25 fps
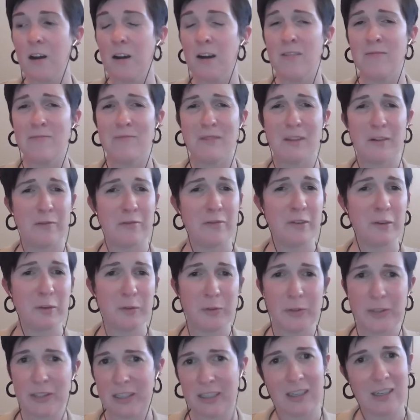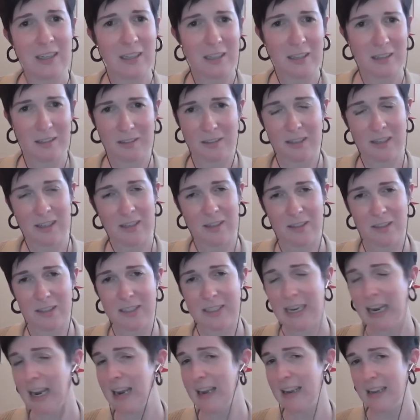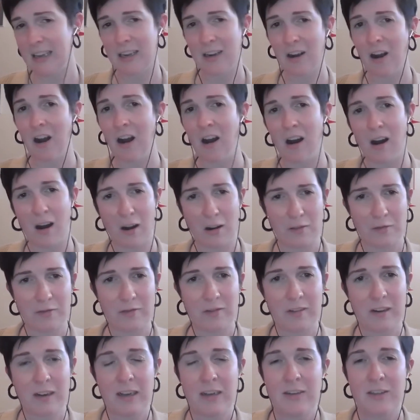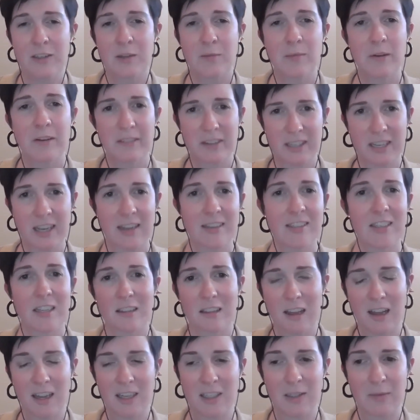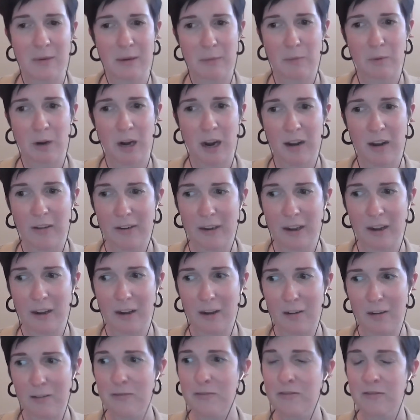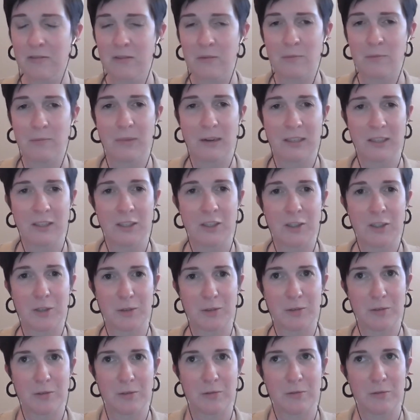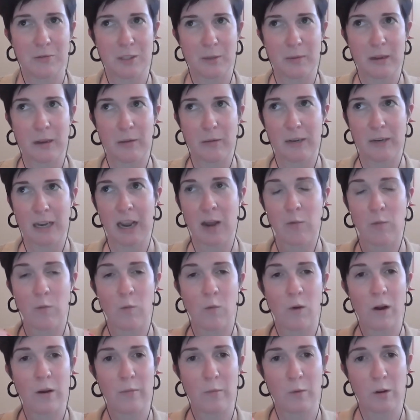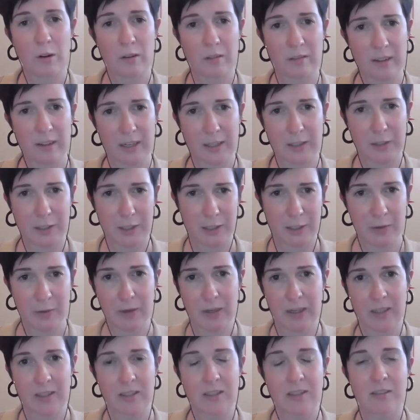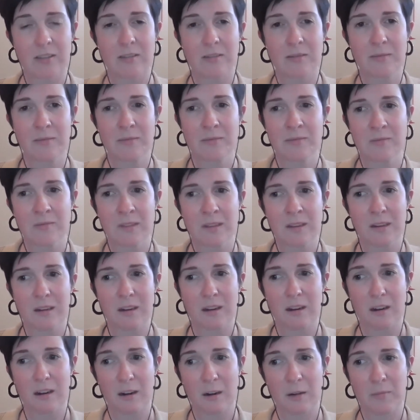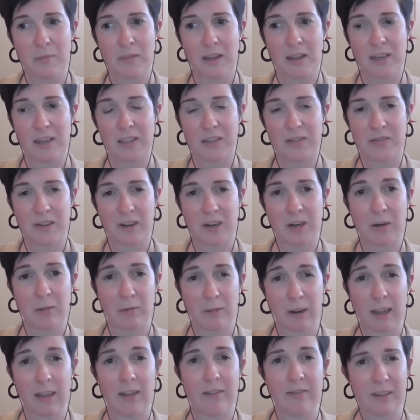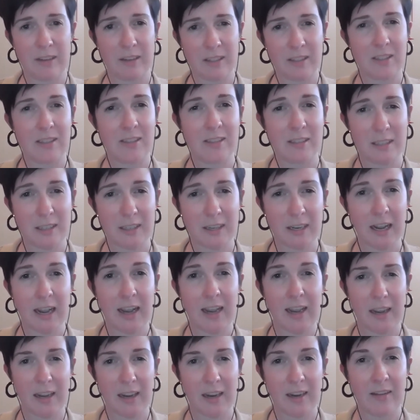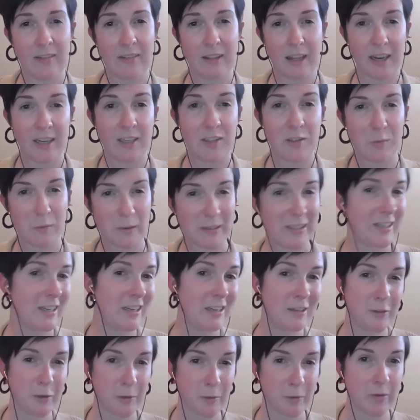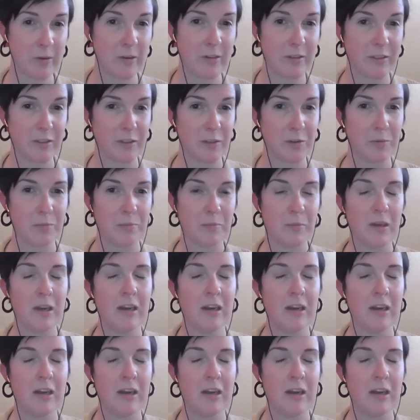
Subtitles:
The food scene is taking off. So Memphis has a lot to be proud of, but to be able to add one more thing to it that is very relevant to today, and that is whiskey tourism,